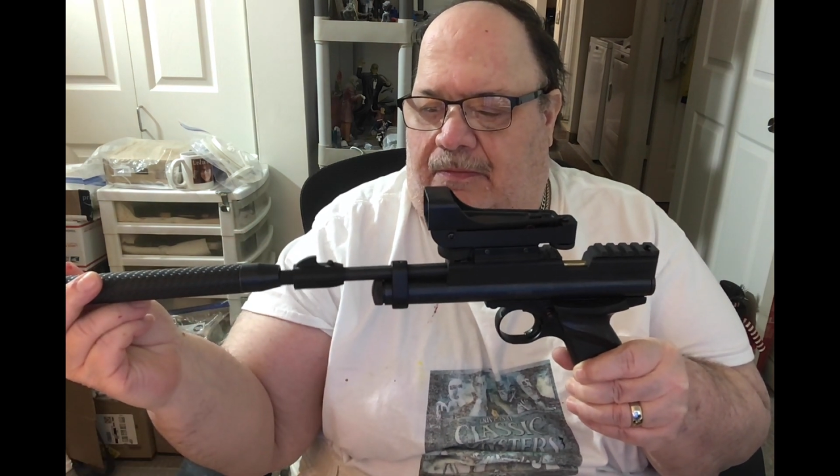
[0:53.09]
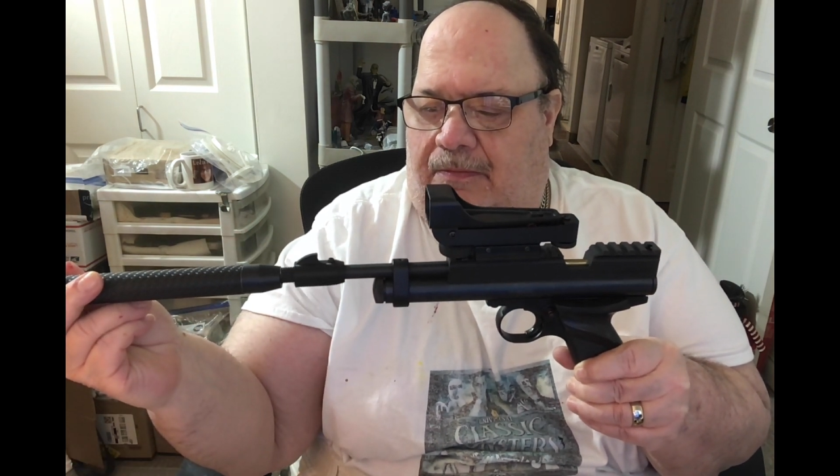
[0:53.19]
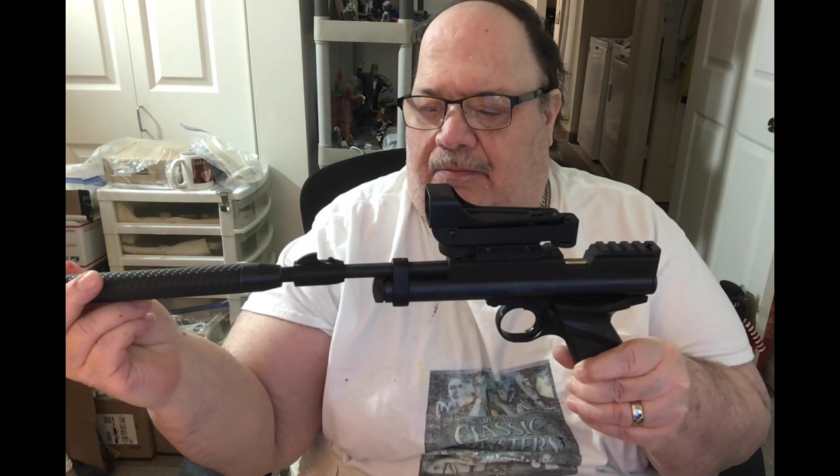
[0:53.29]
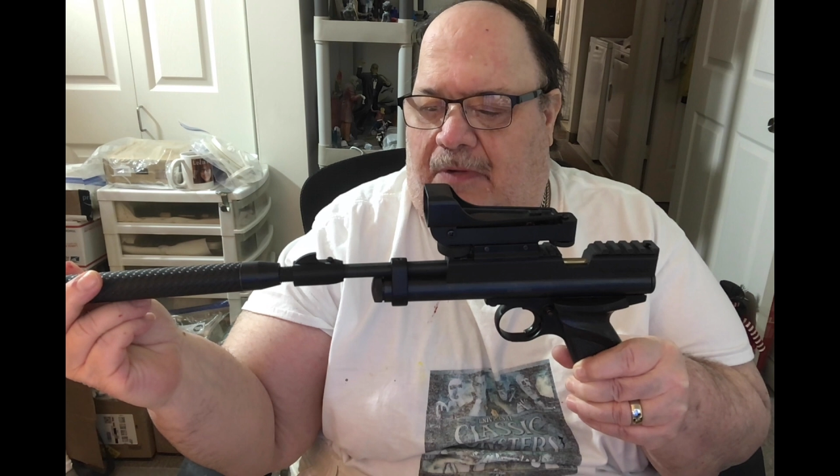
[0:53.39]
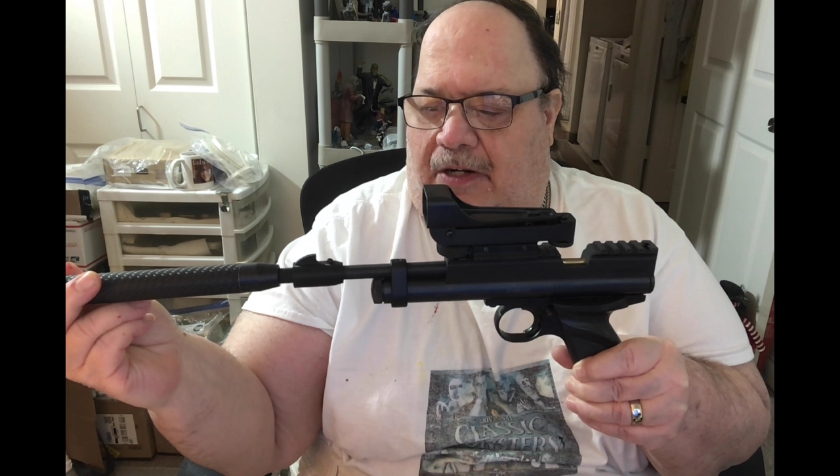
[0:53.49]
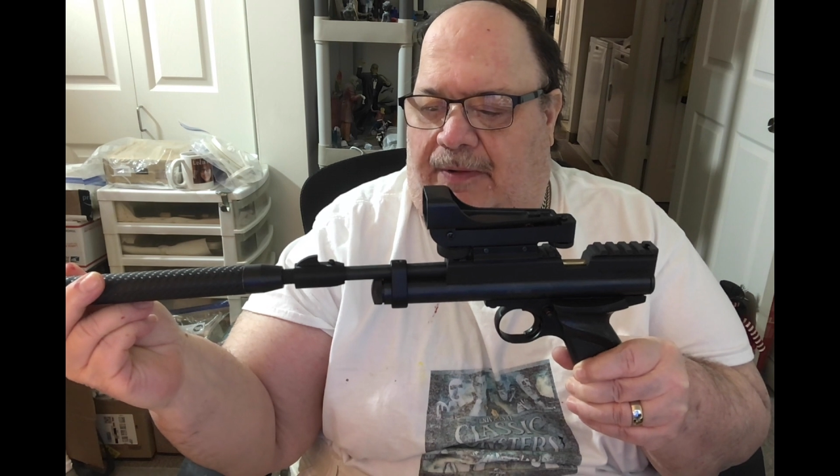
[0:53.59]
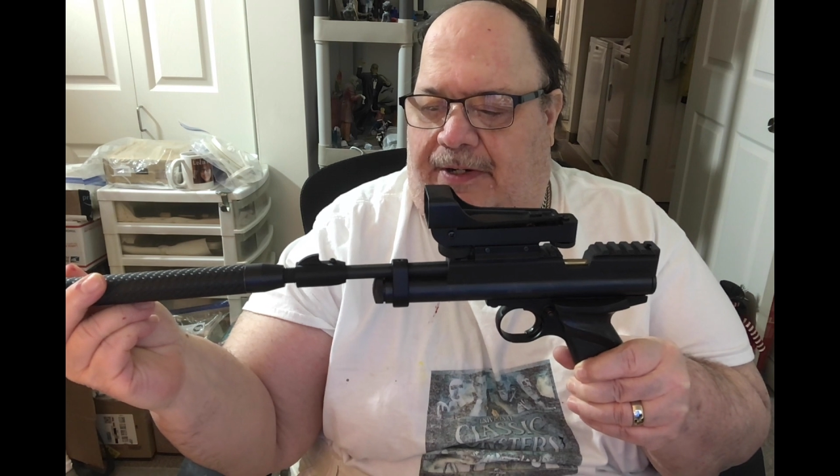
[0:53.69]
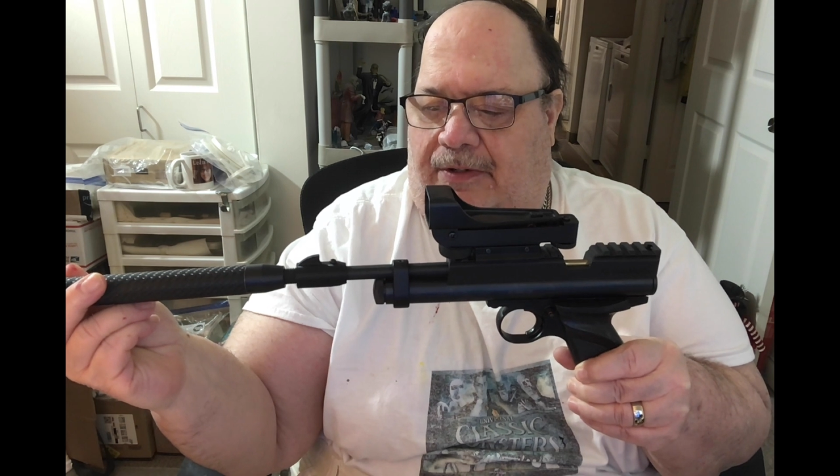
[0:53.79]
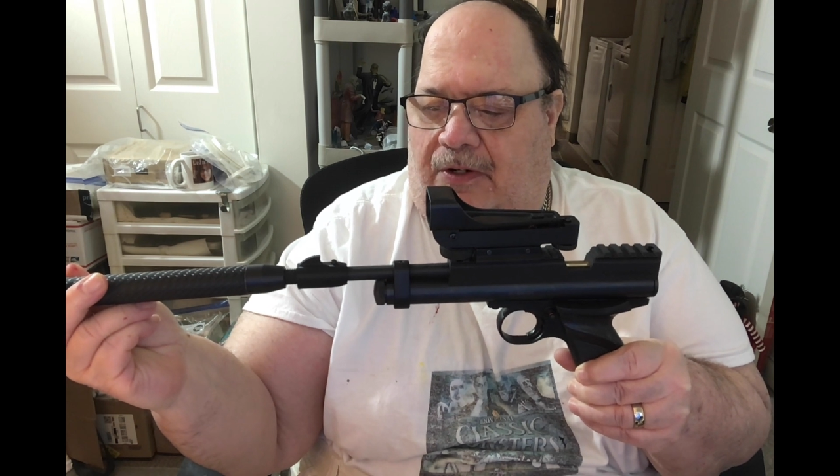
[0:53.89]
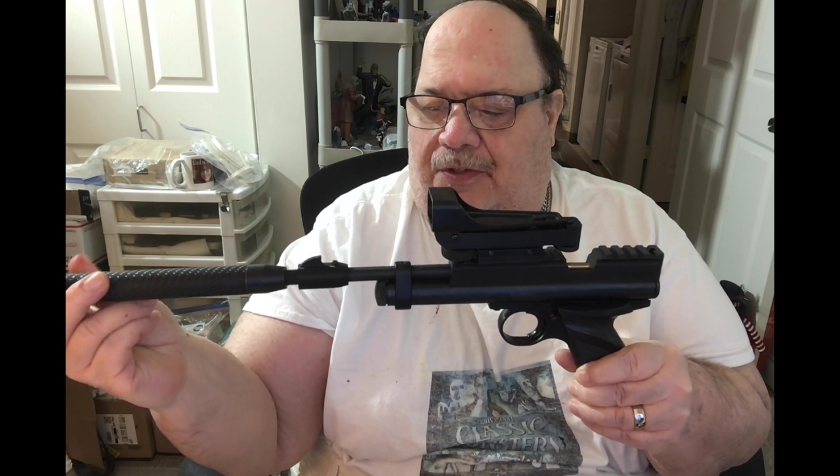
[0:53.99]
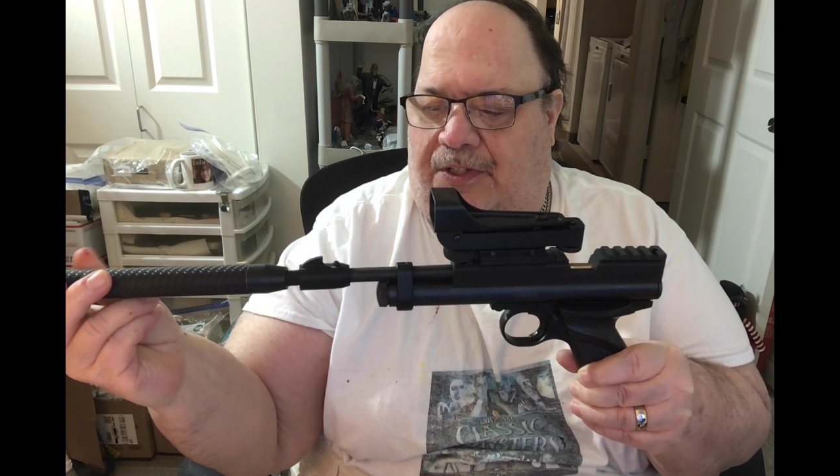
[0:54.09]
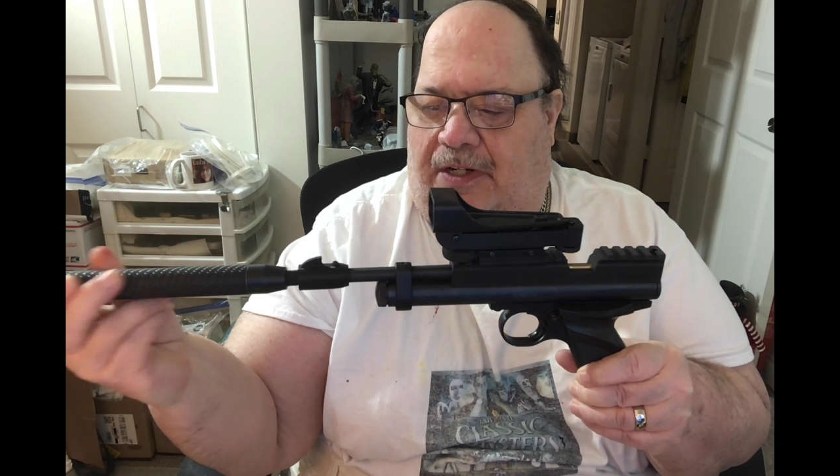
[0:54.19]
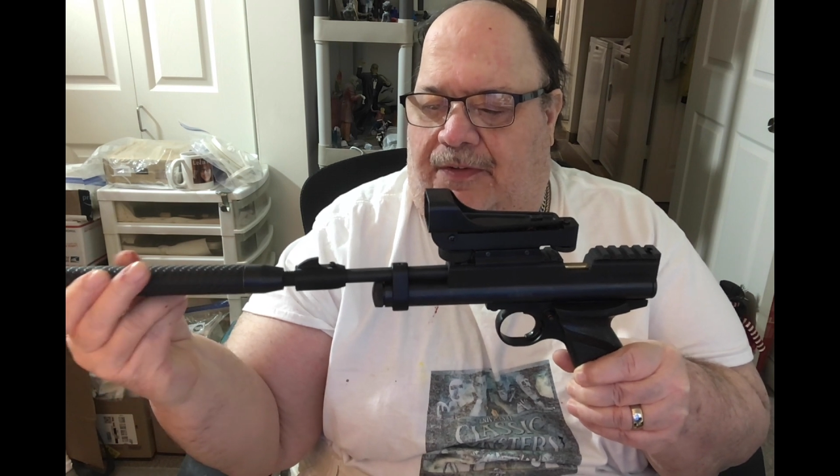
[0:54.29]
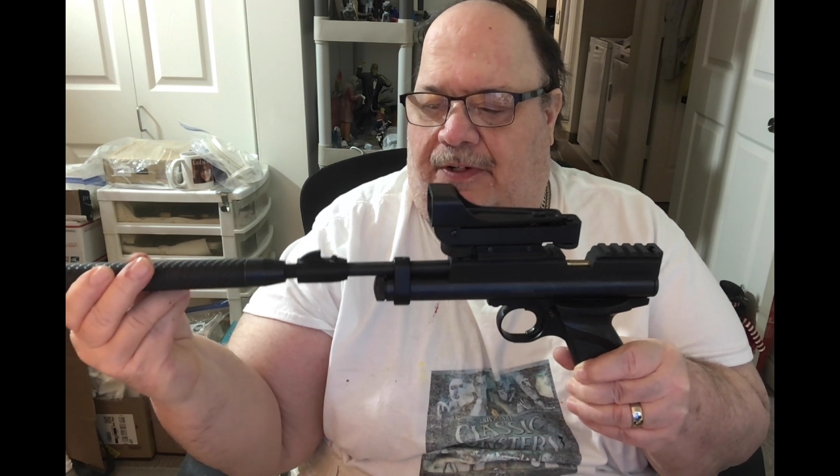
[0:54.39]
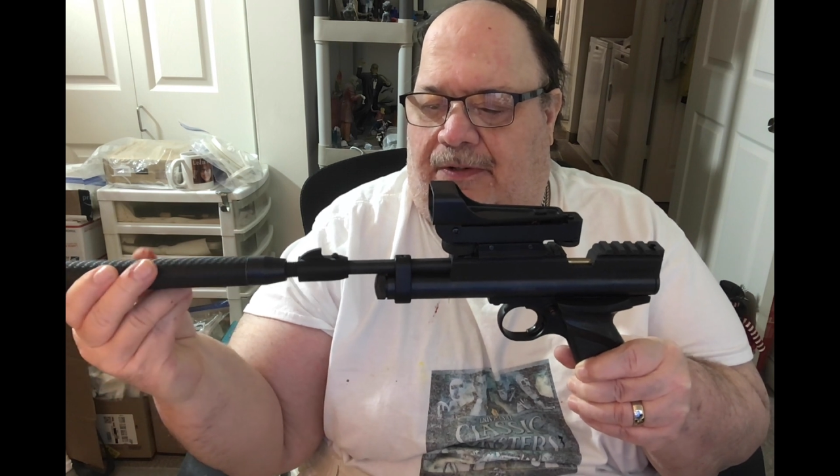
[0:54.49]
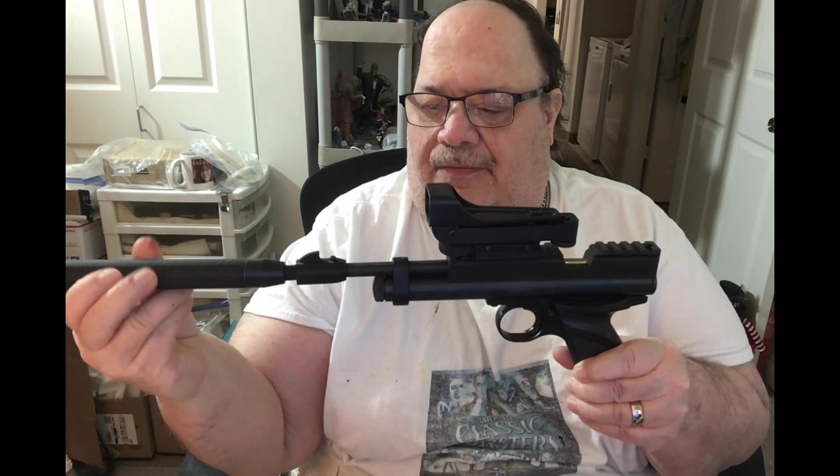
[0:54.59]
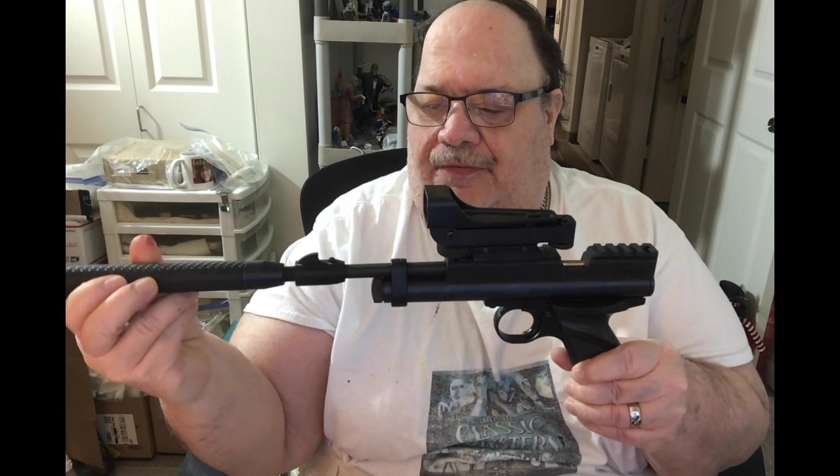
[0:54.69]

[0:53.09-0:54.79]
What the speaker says: moderator goes on there